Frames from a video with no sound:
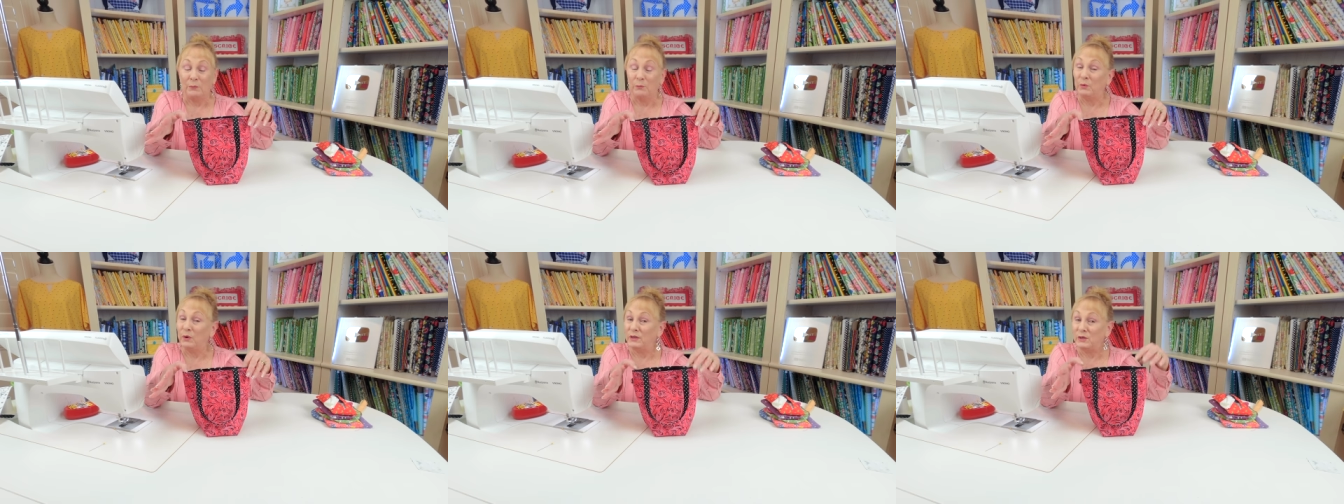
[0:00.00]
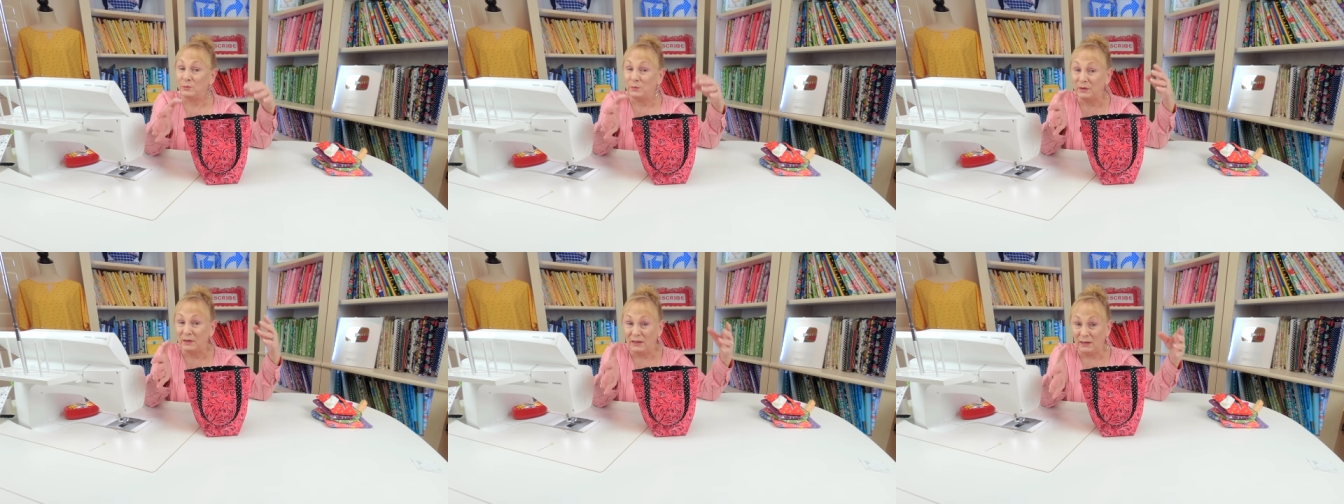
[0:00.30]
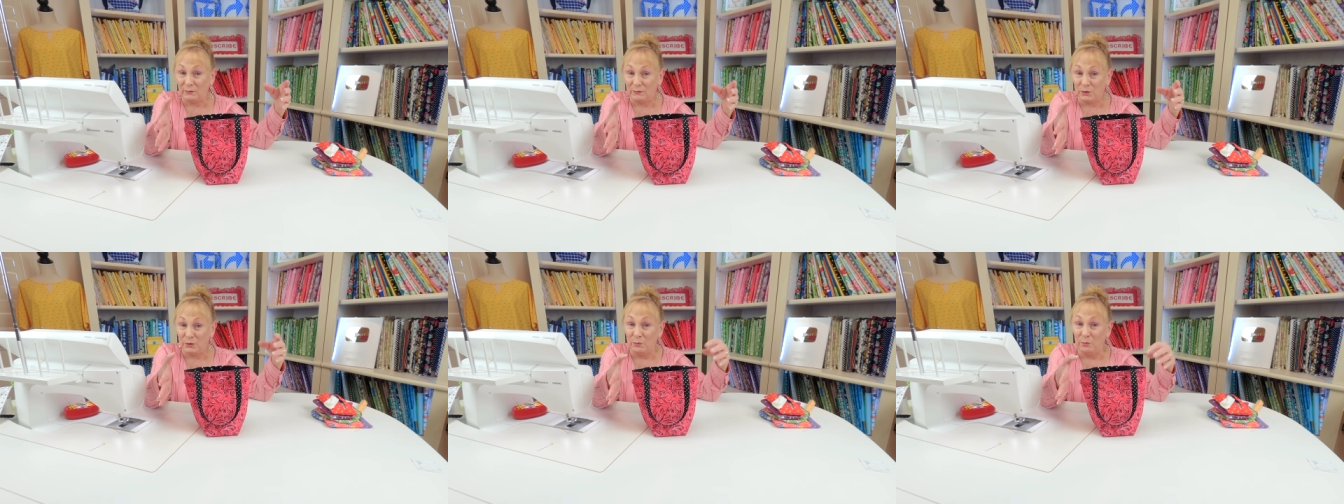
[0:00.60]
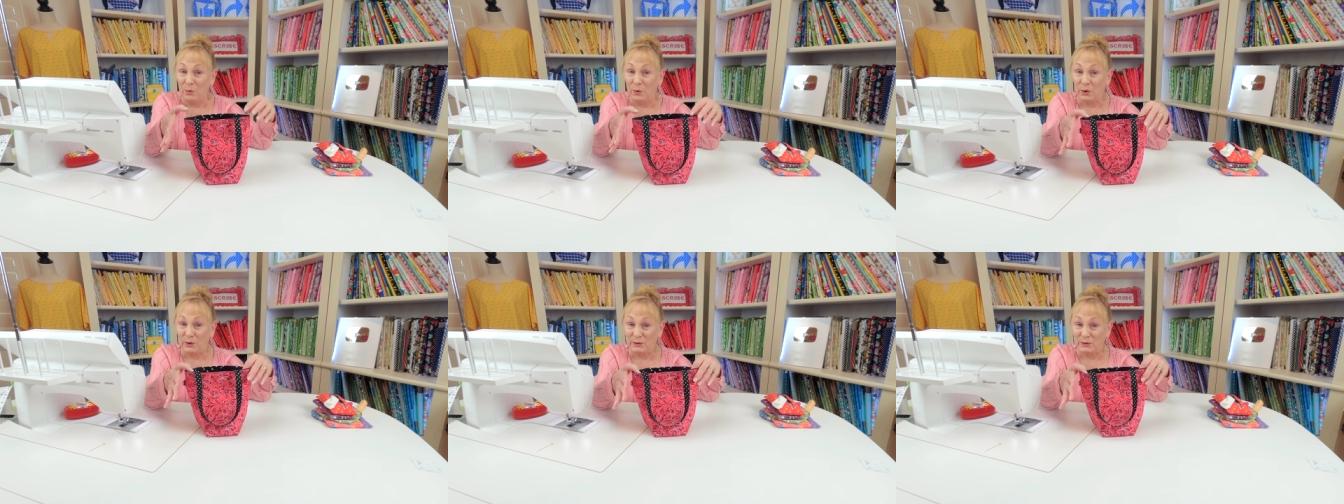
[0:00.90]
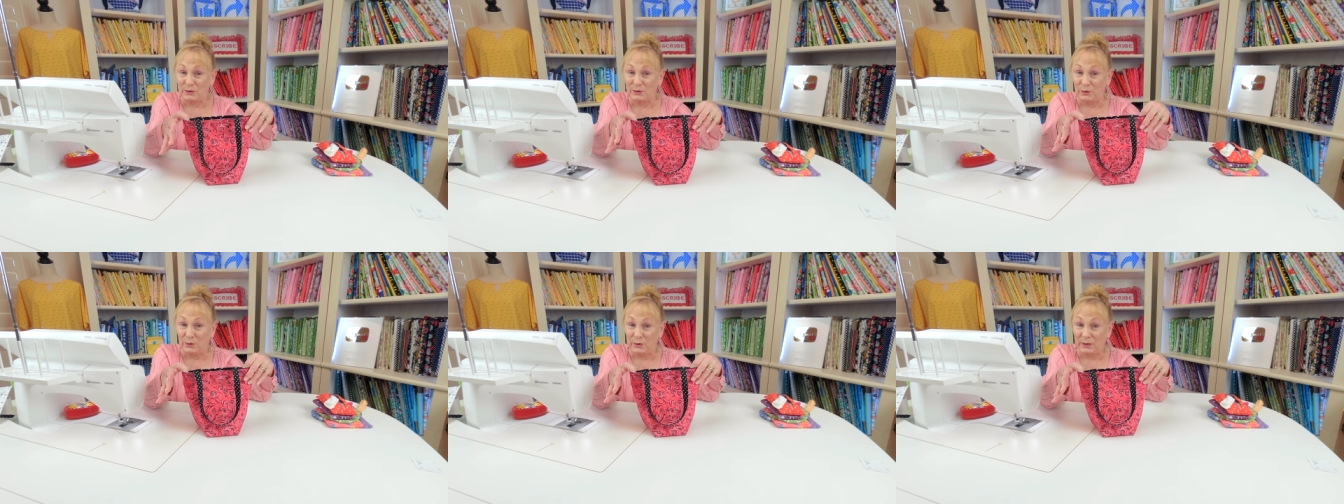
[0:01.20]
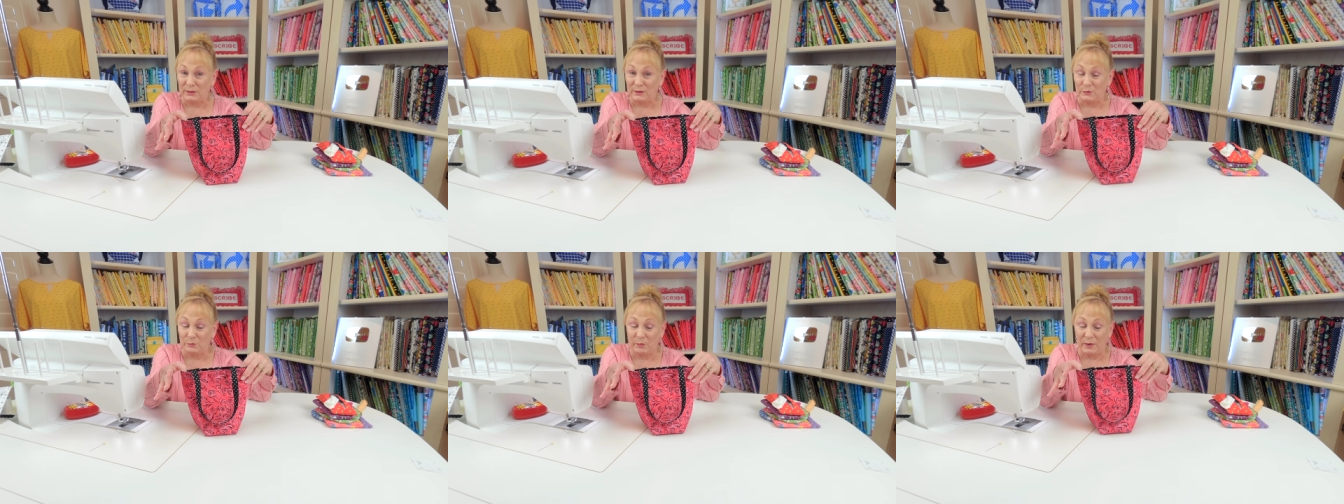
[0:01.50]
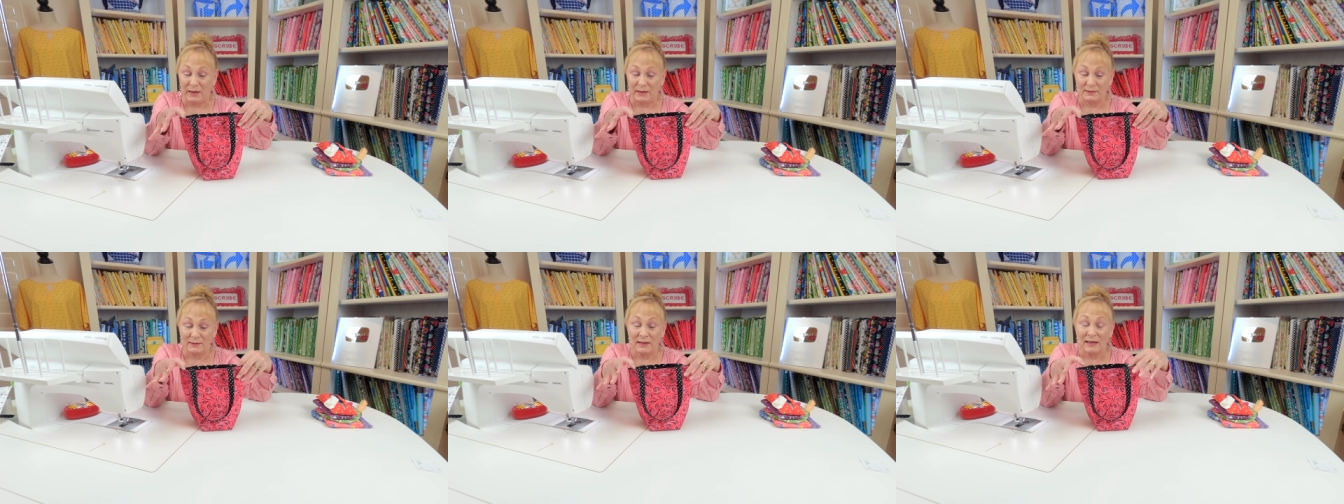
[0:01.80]
which would give you more storage
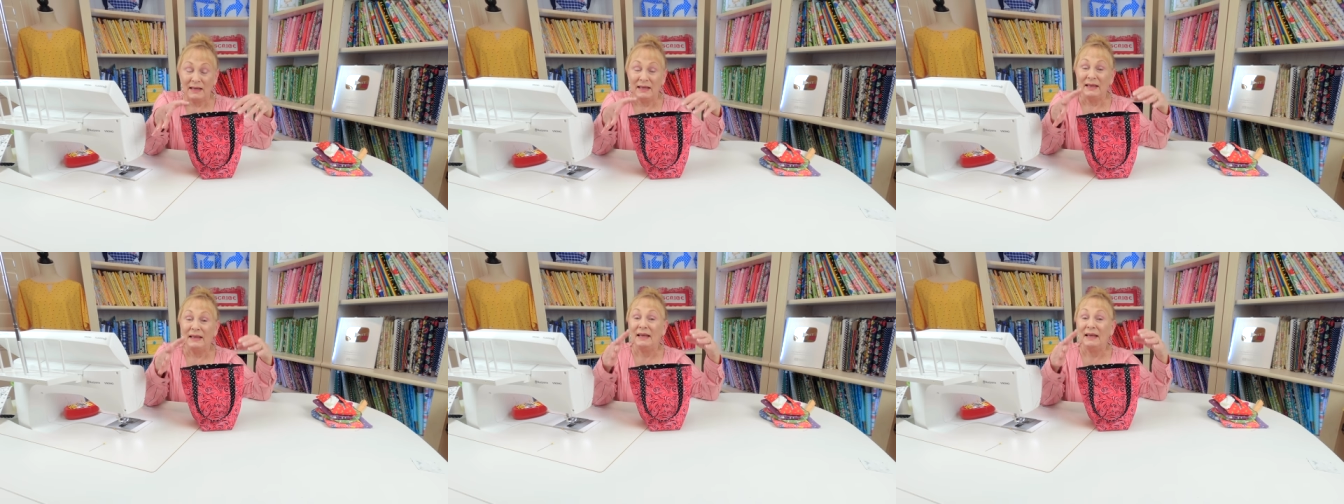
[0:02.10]
space.